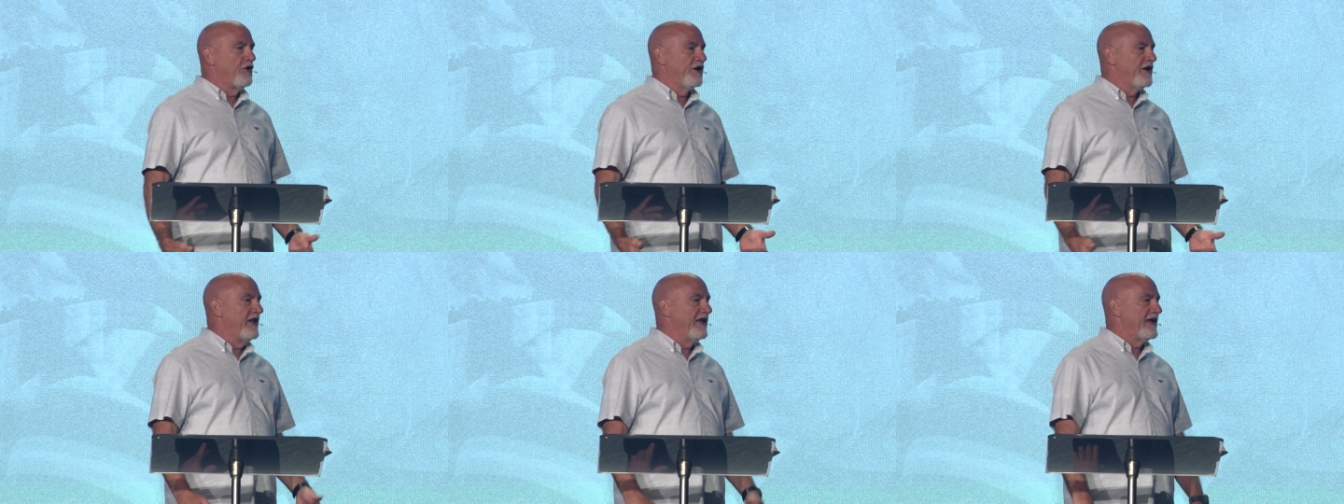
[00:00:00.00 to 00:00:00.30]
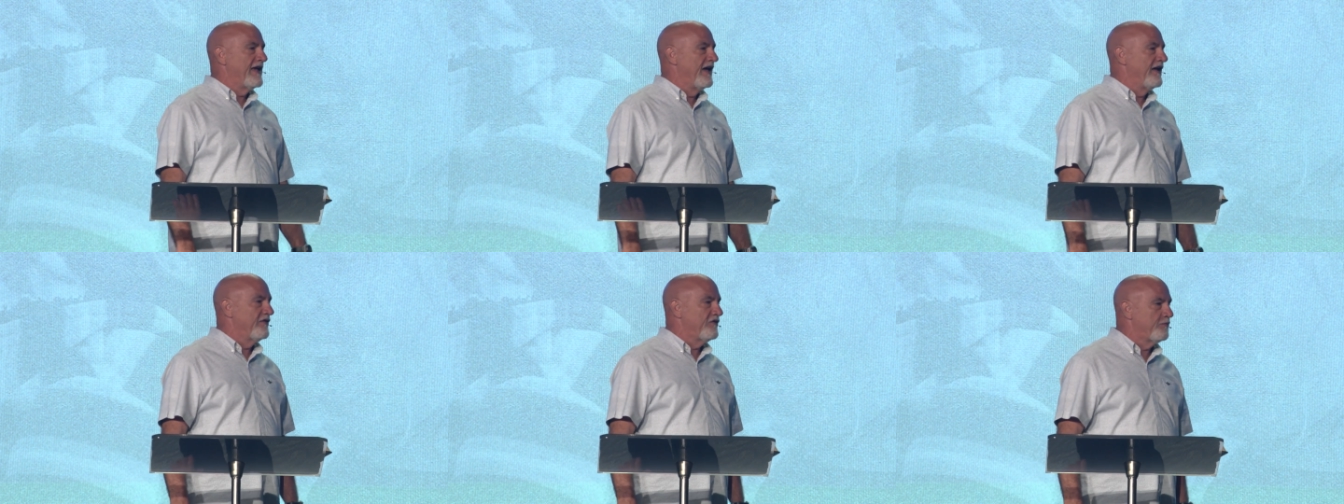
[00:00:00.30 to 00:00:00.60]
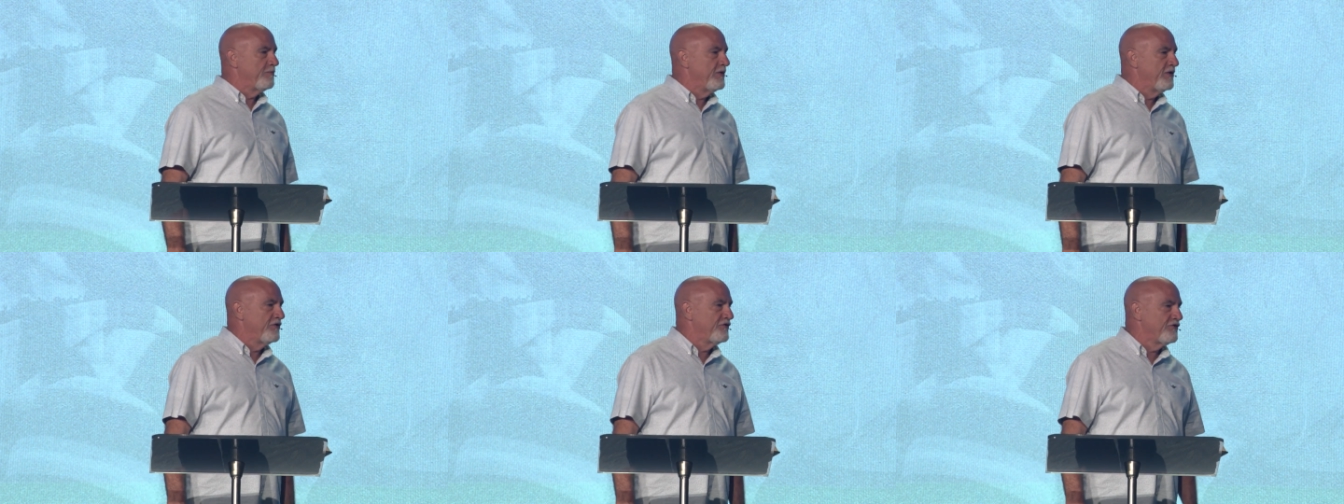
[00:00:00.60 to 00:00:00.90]
any kind of
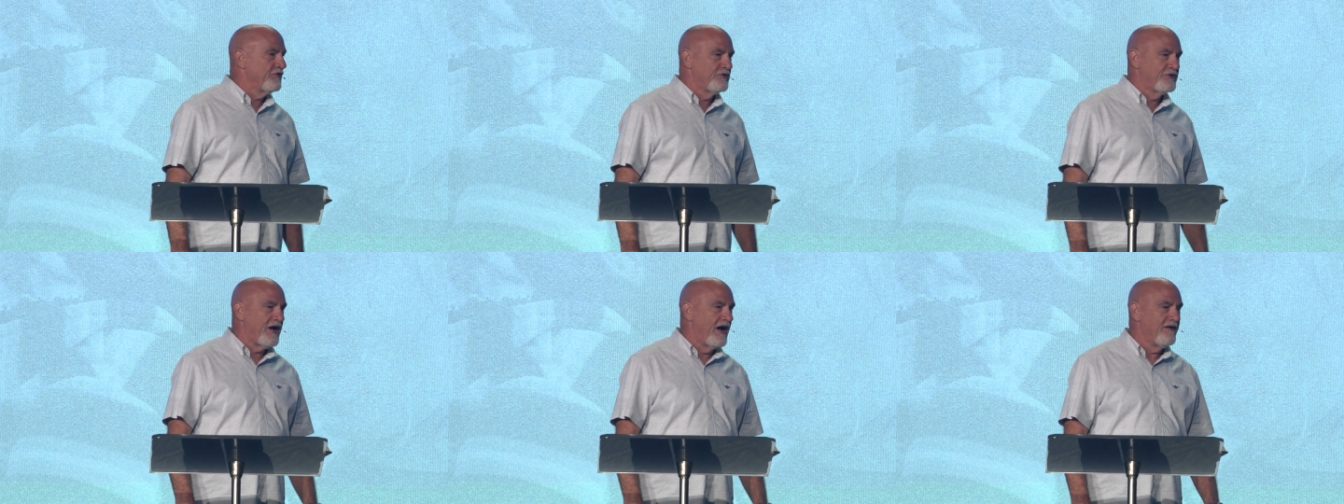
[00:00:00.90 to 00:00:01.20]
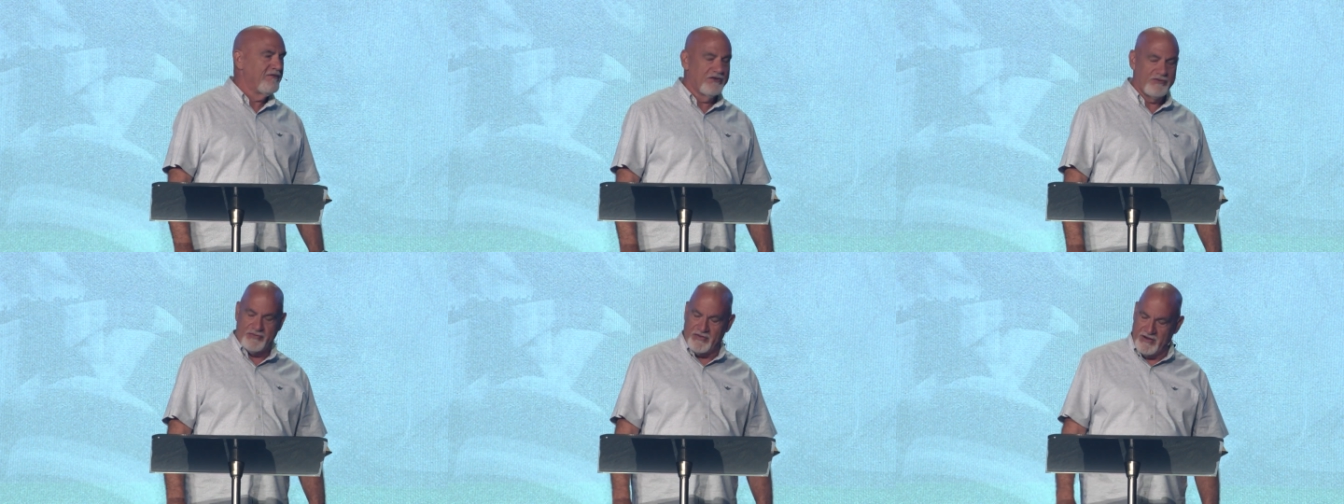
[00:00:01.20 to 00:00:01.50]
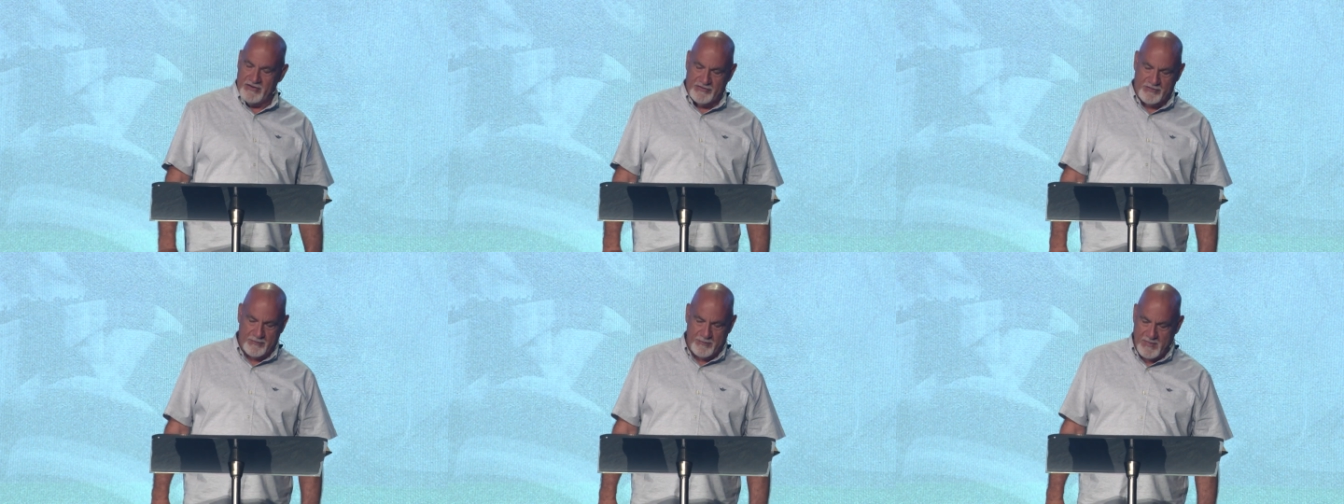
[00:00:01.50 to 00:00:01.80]
spiritual
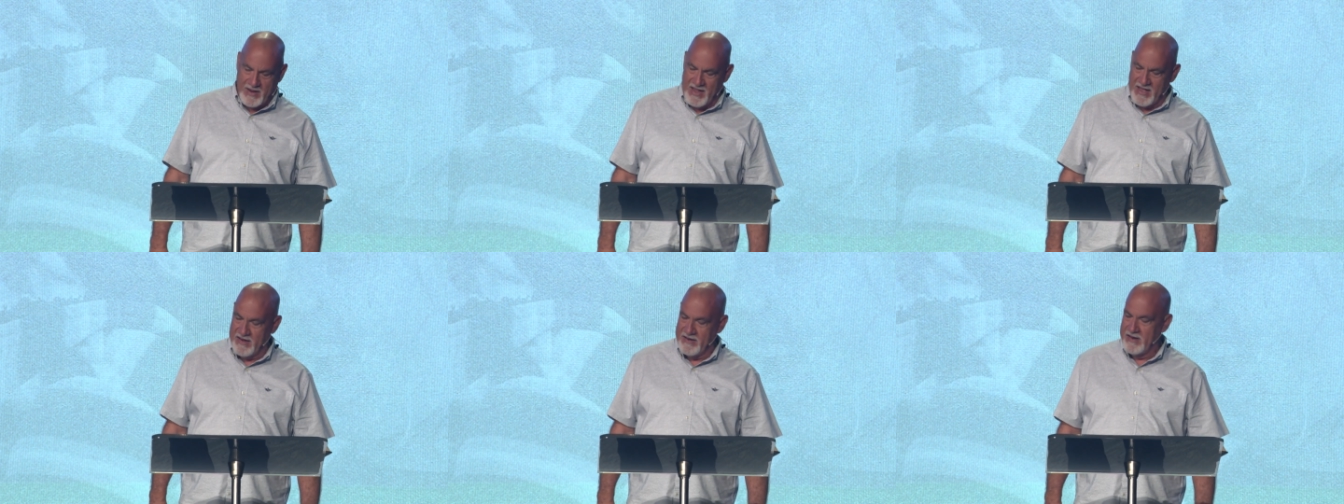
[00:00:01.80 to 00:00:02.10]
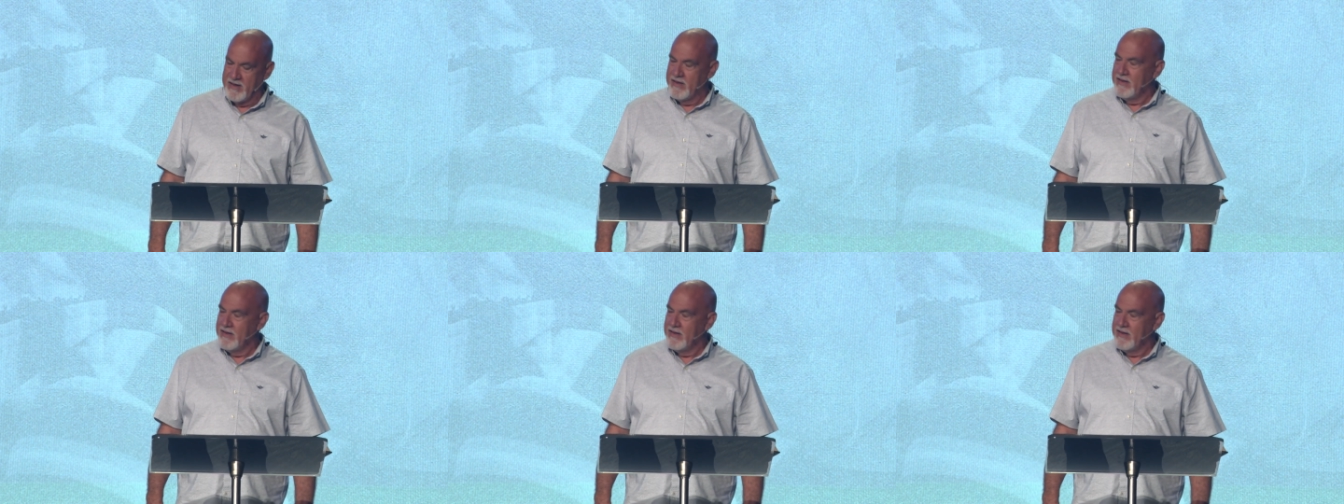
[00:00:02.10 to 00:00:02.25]
conversation, man,